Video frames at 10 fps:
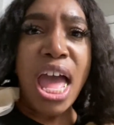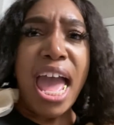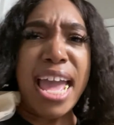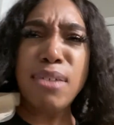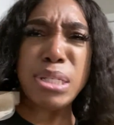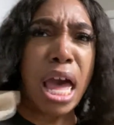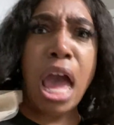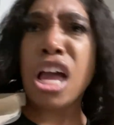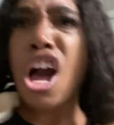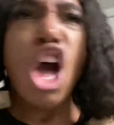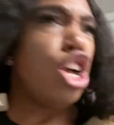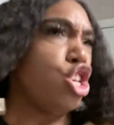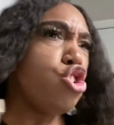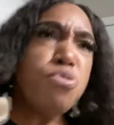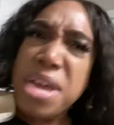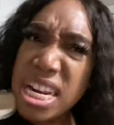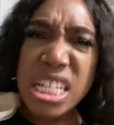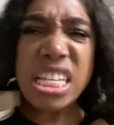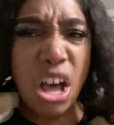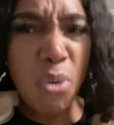And he was like, you mean to
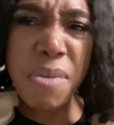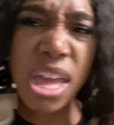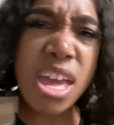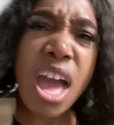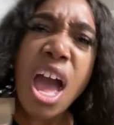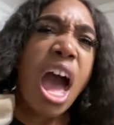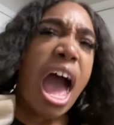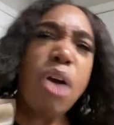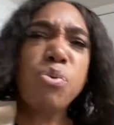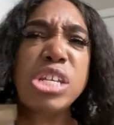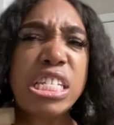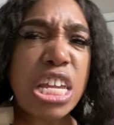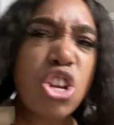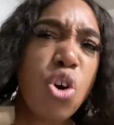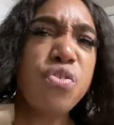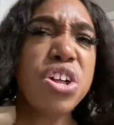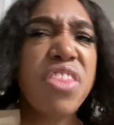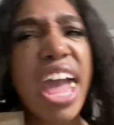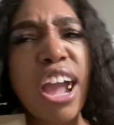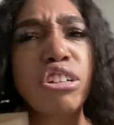tell me I was sitting over
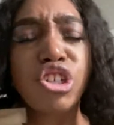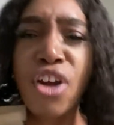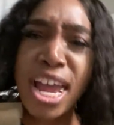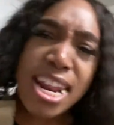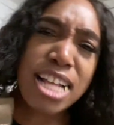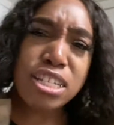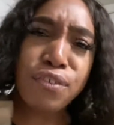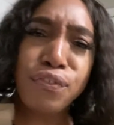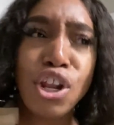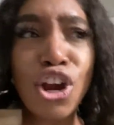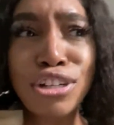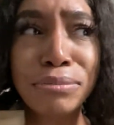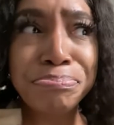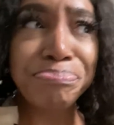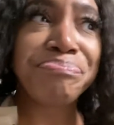there trying not to flirt